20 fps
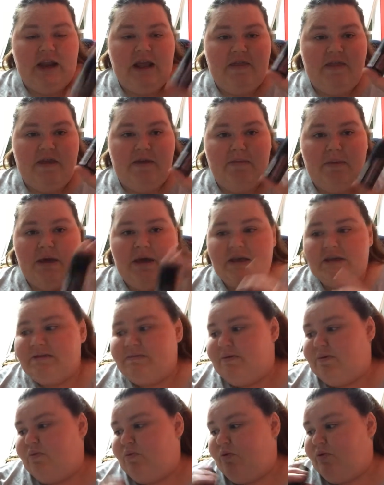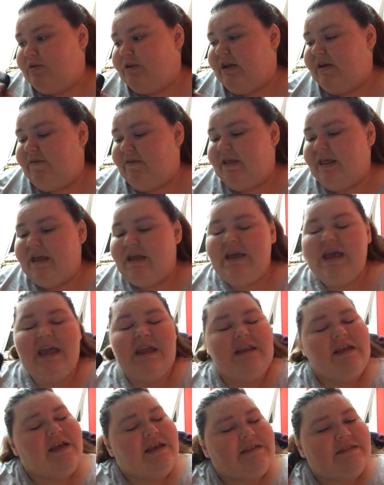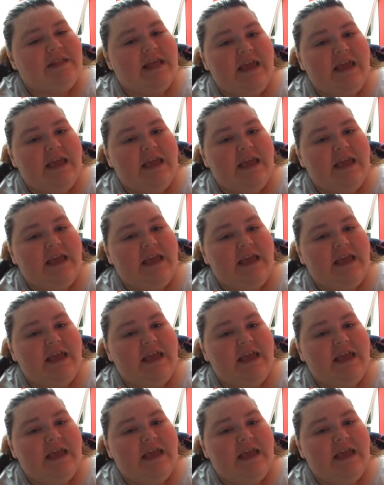I think my husband will definitely, he does